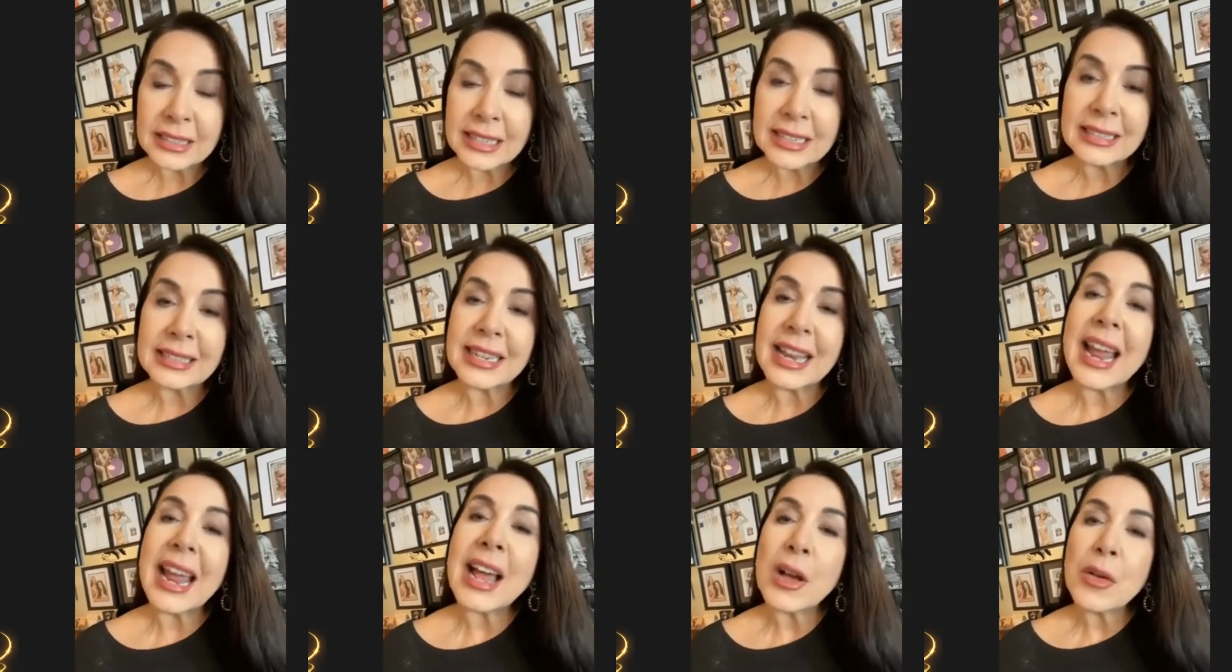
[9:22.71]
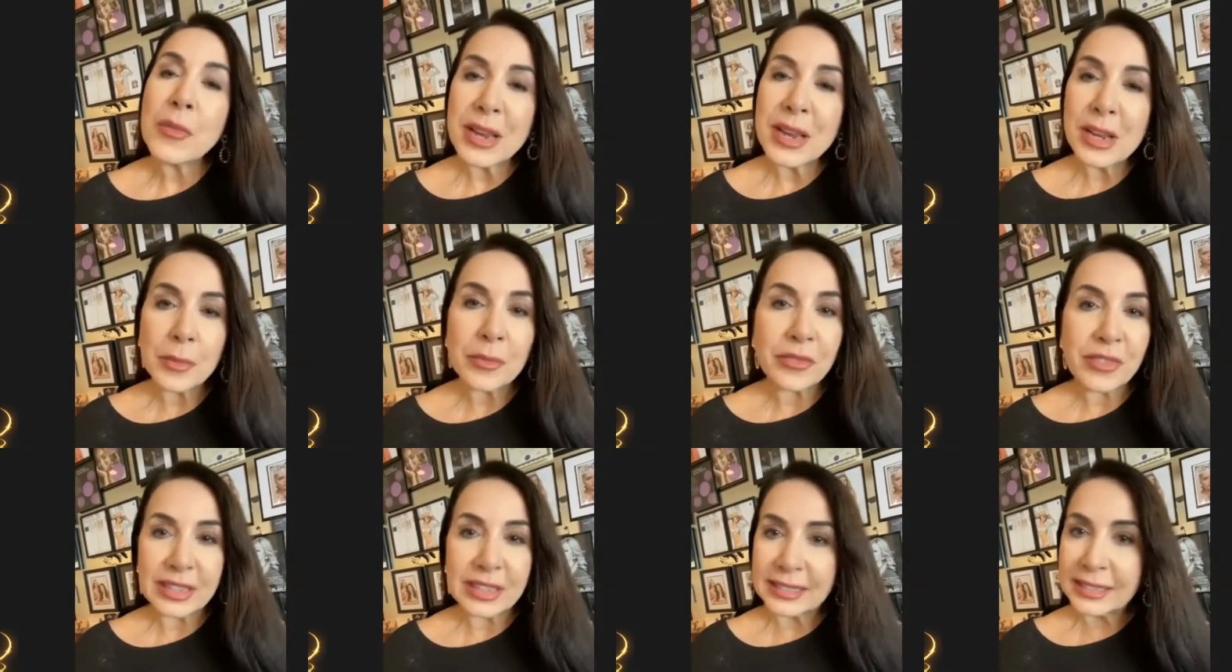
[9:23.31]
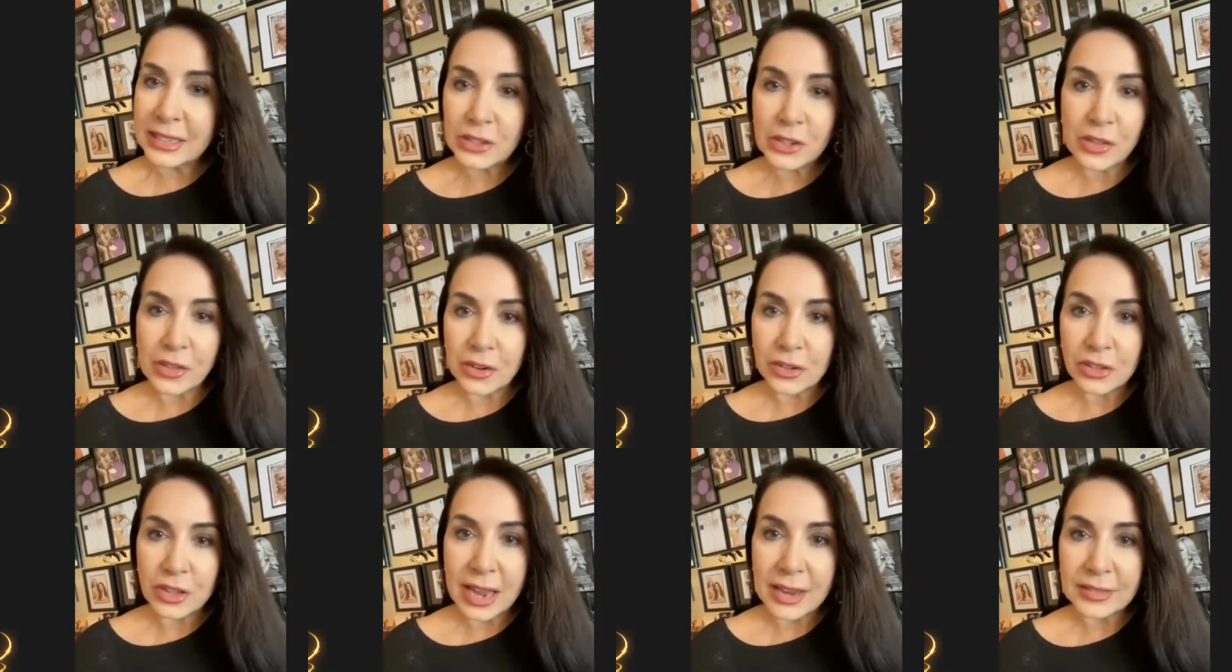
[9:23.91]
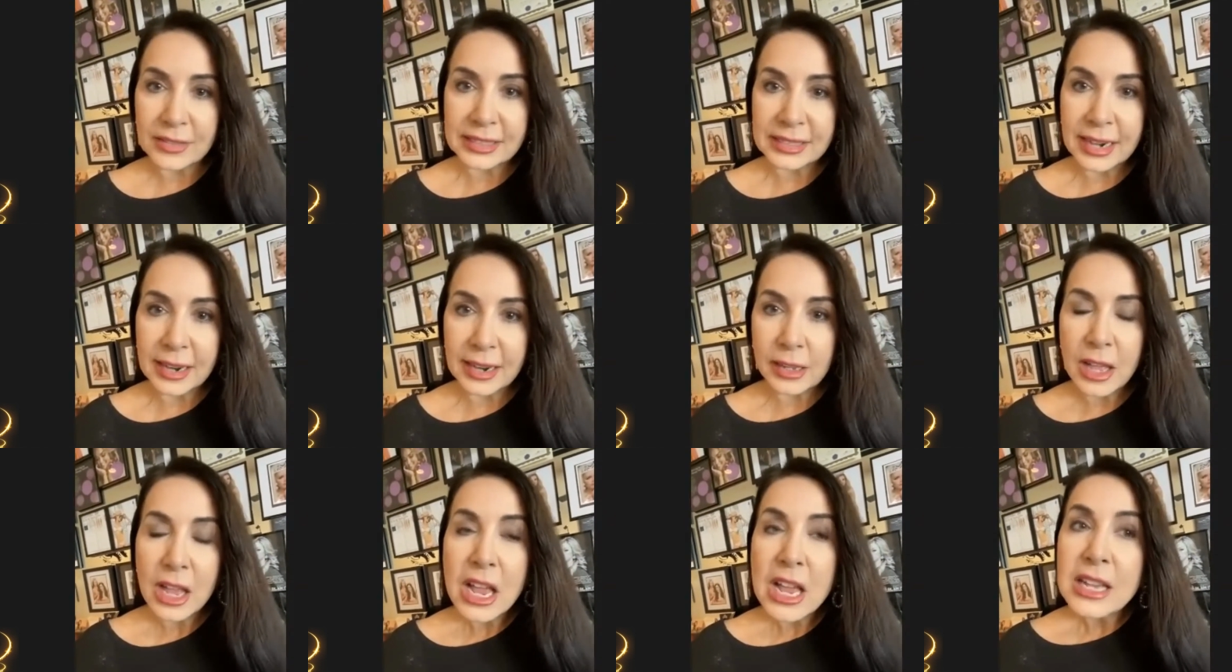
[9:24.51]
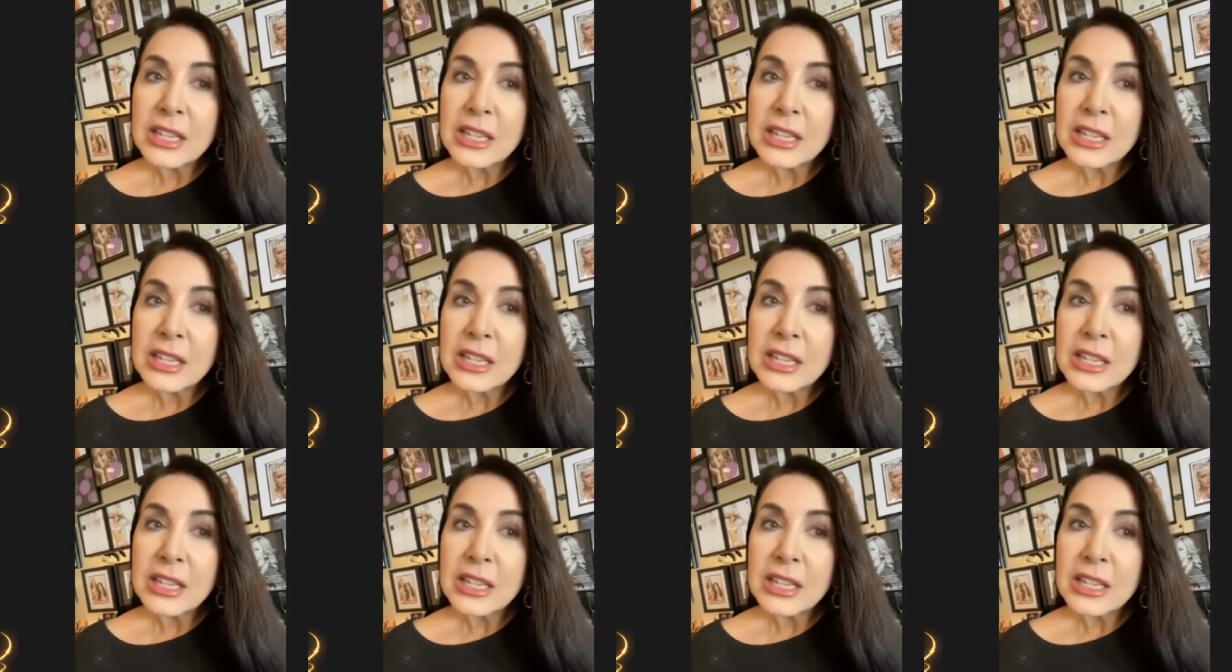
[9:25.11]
is and how makeup fits into their lifestyle.